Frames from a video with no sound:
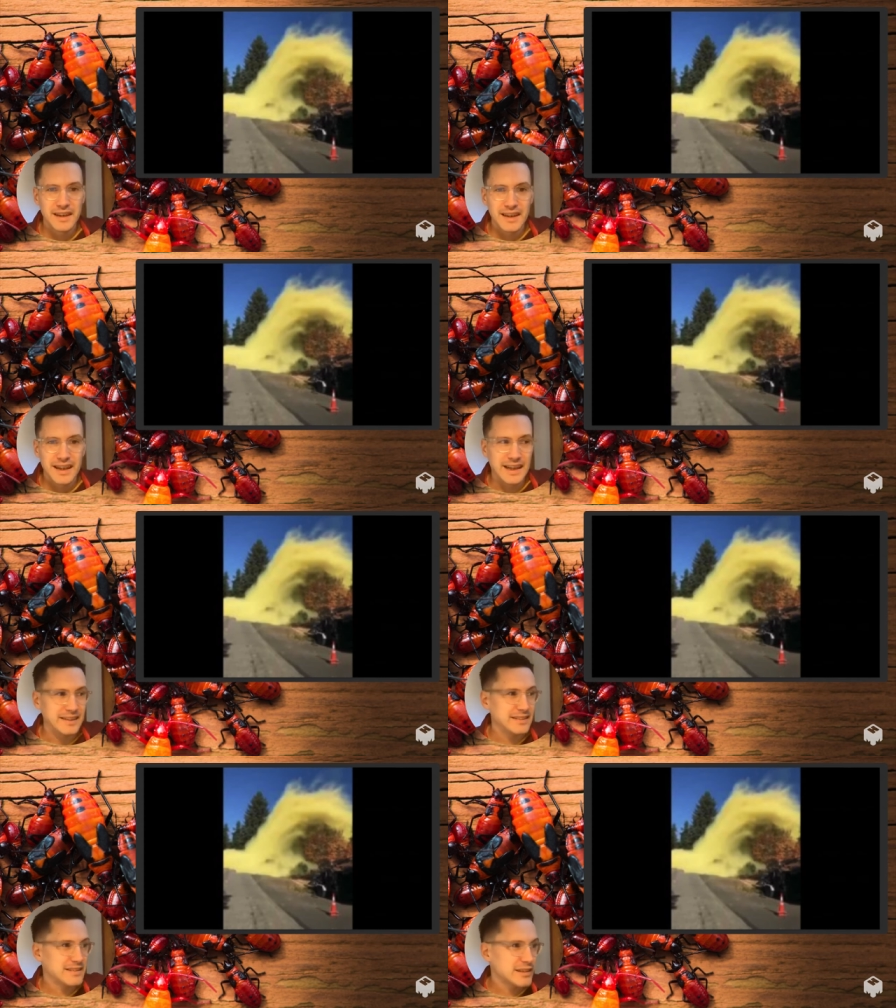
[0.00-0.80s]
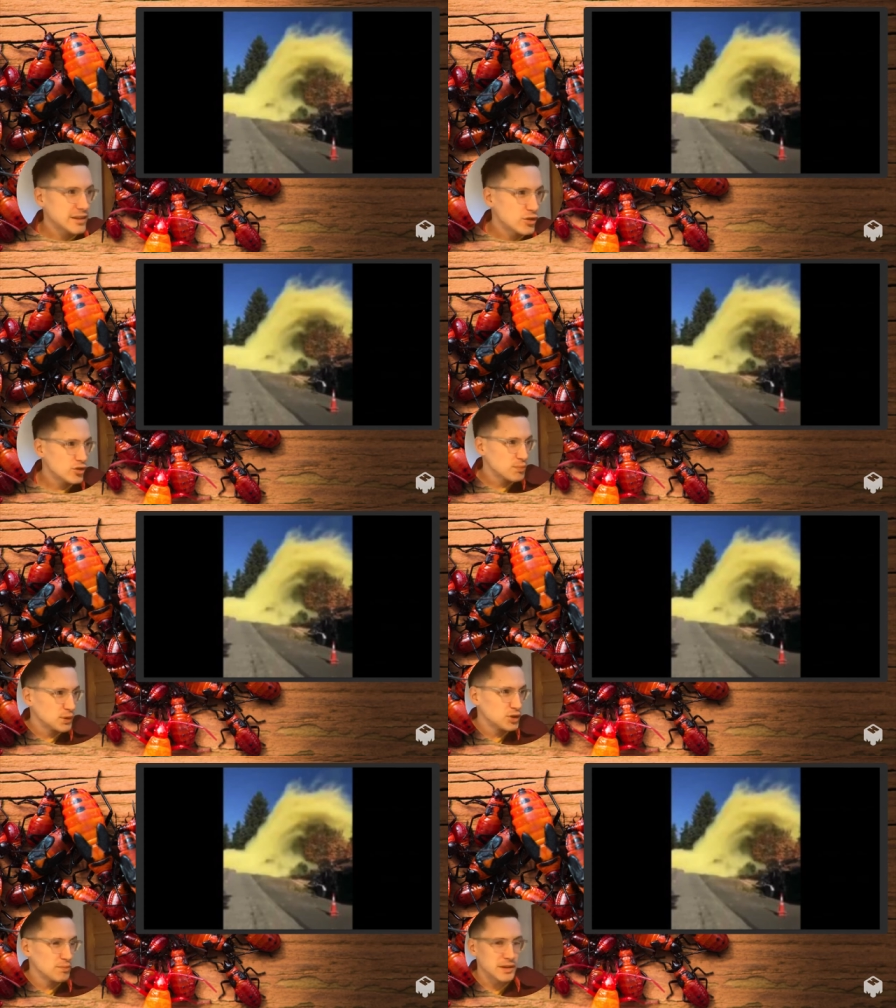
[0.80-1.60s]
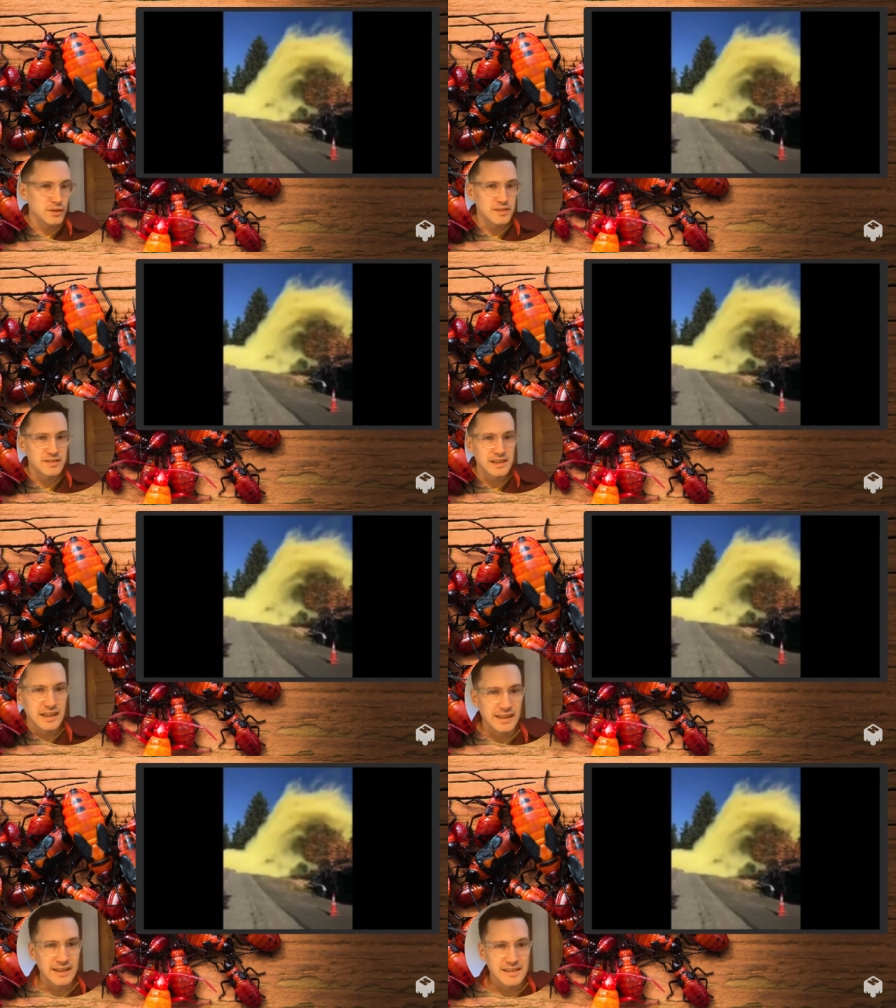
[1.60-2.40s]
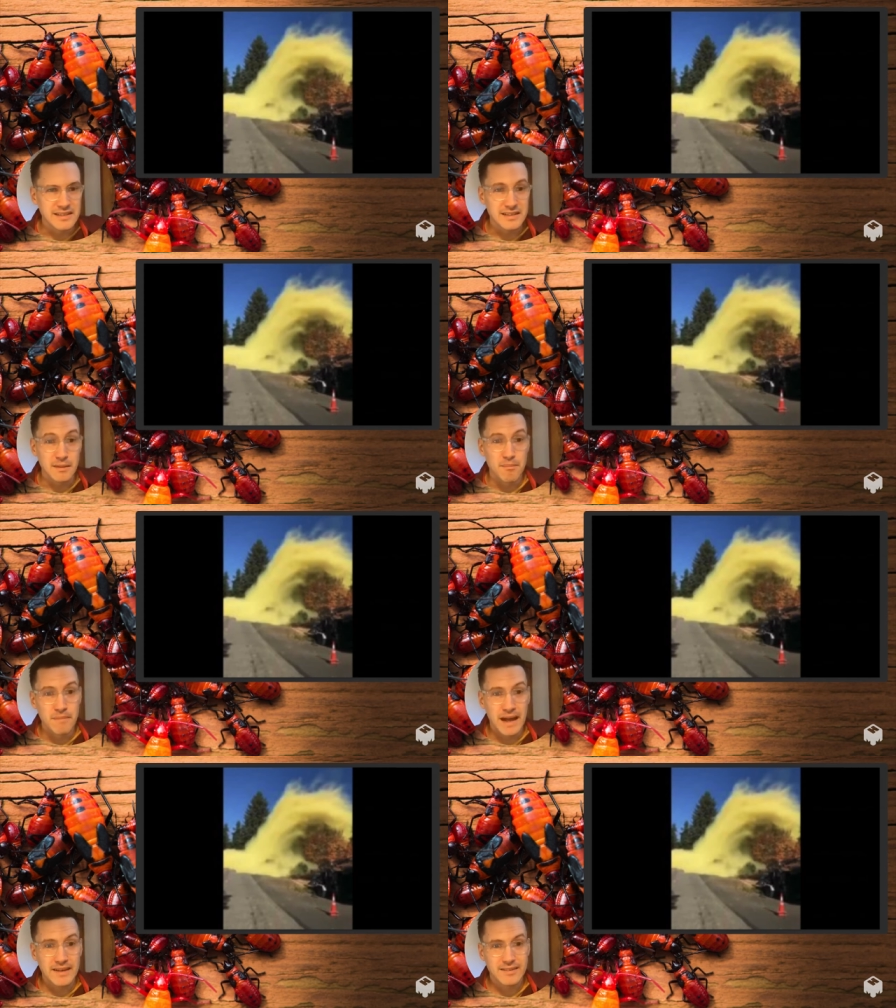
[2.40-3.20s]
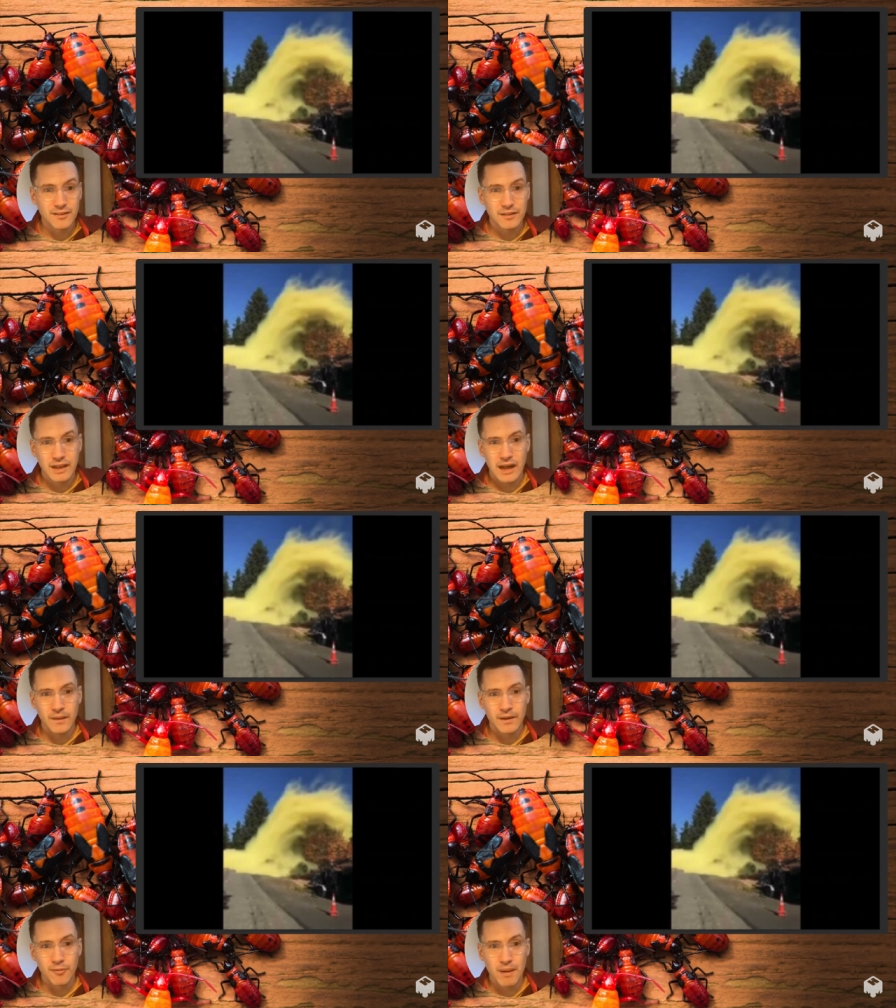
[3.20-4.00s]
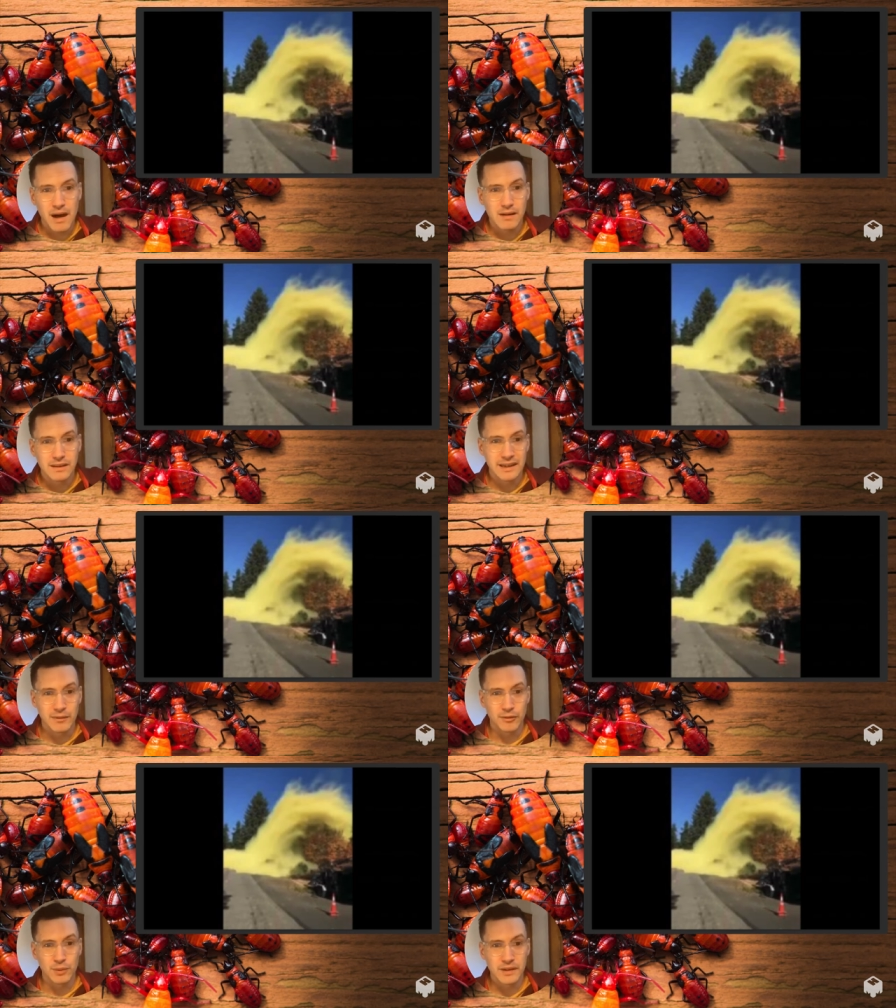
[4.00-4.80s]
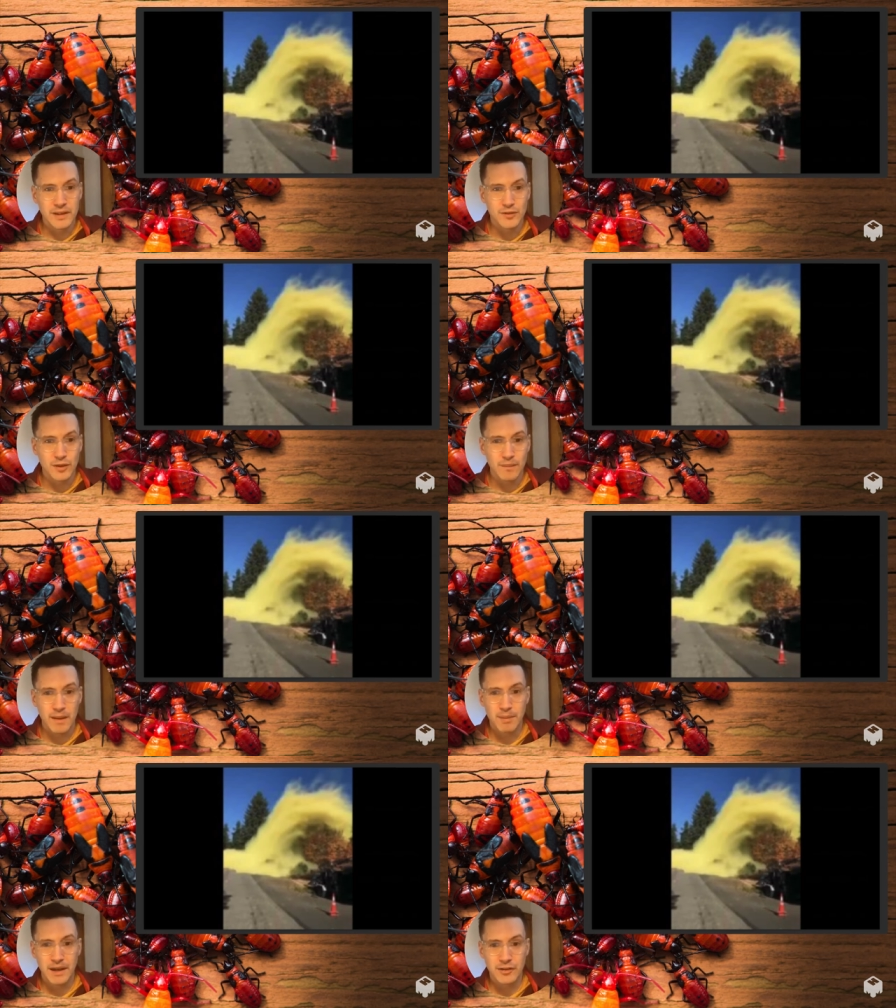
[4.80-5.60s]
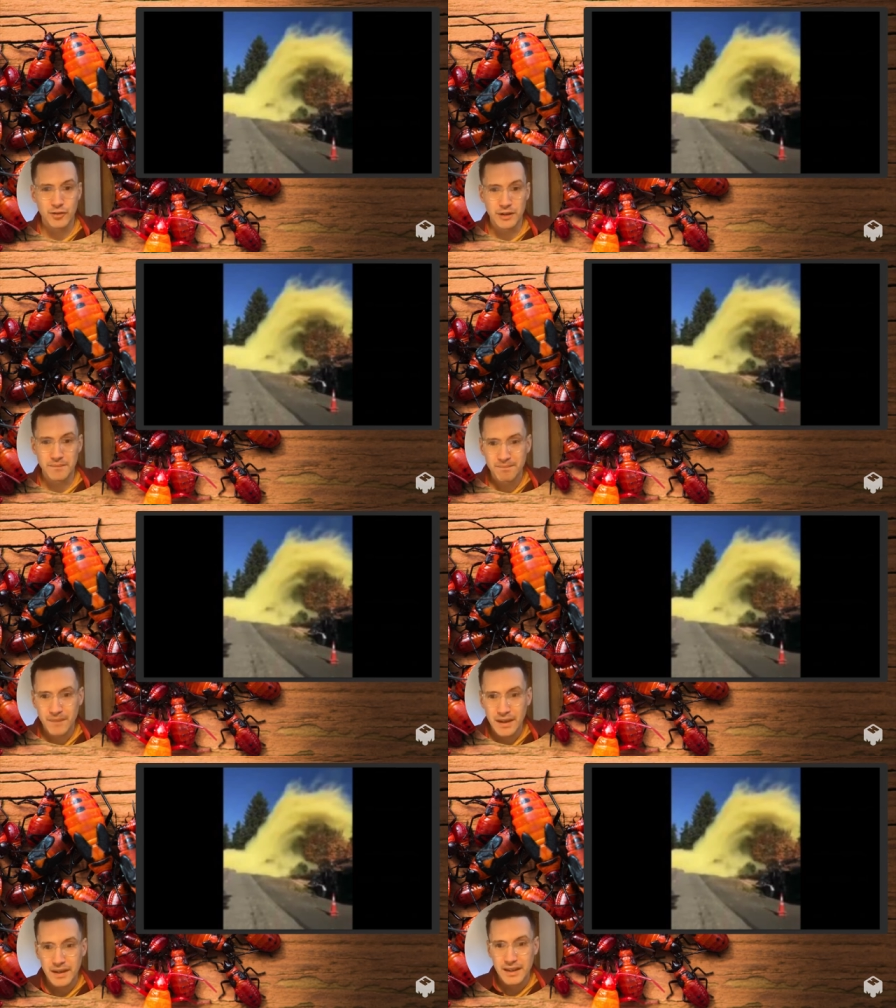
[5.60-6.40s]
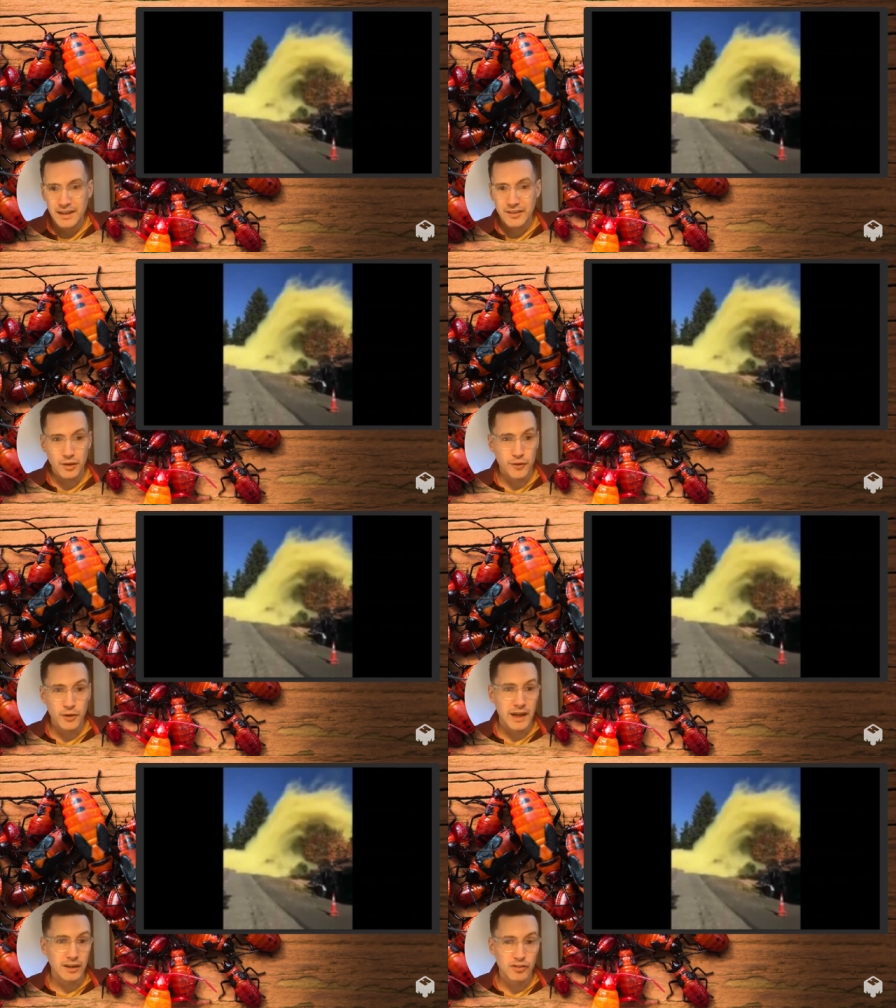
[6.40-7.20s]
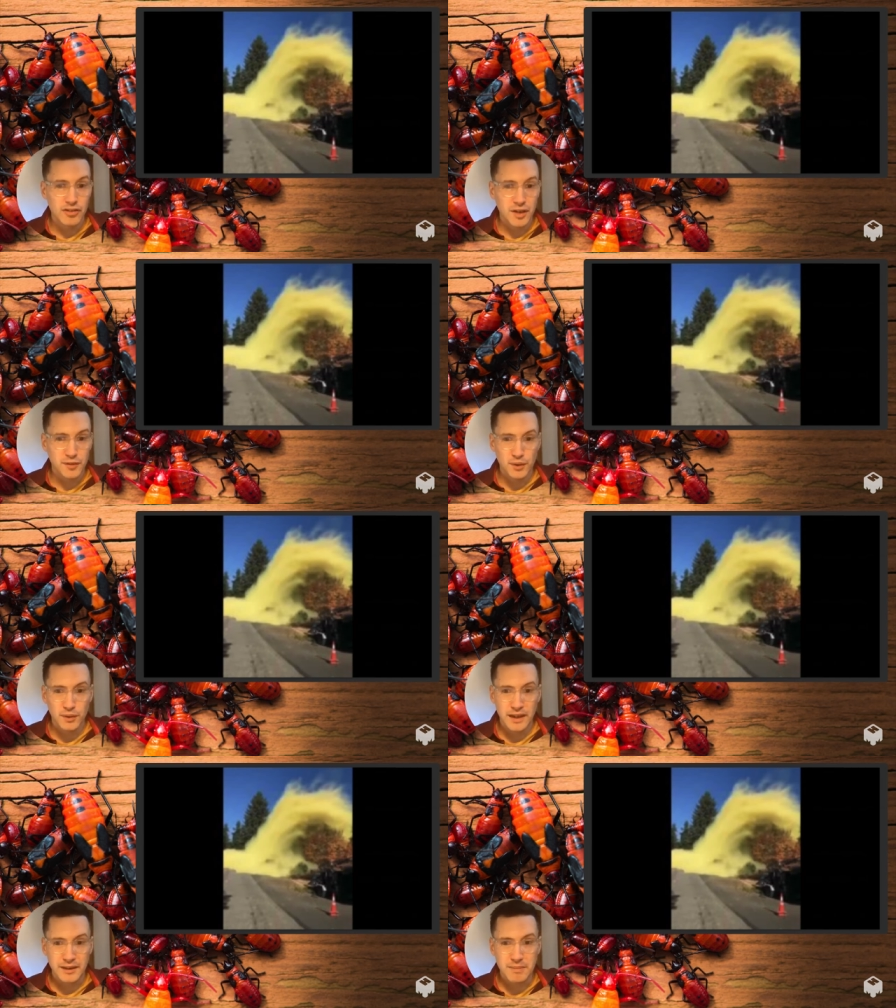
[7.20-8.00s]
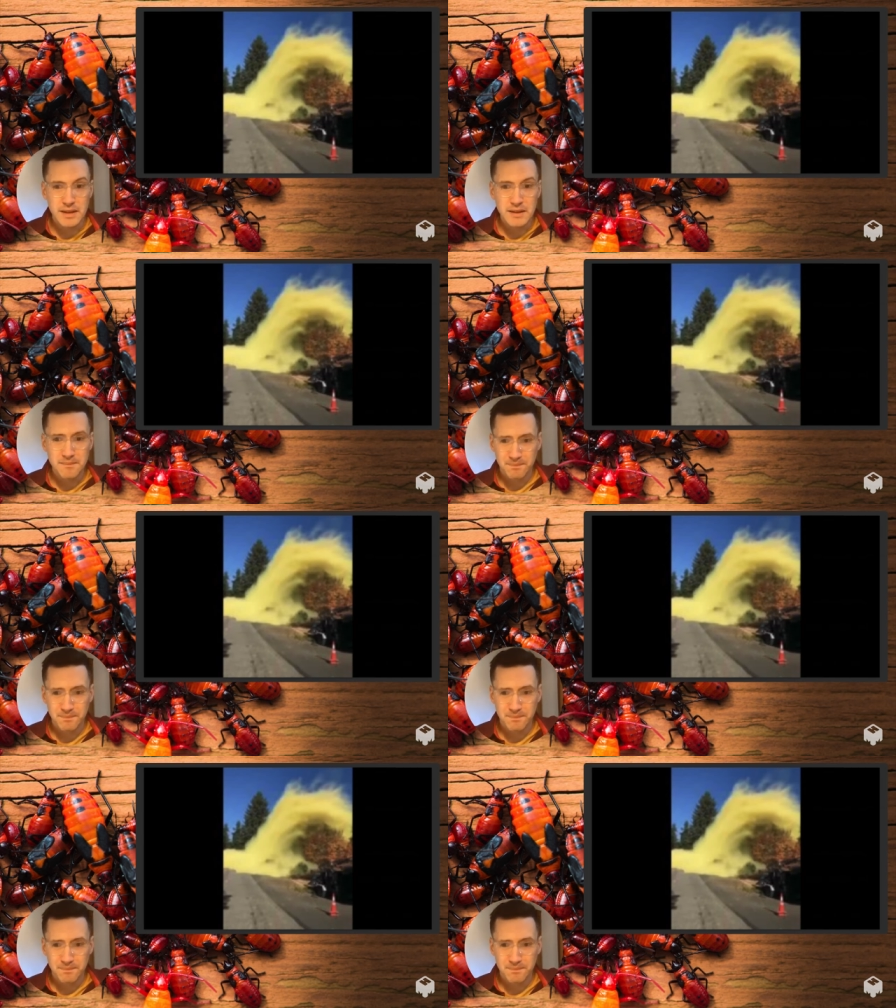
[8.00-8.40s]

and this huge plume that you see in this is a massive cloud of pollen that was released from that pine tree. So if you're an allergy sufferer like me,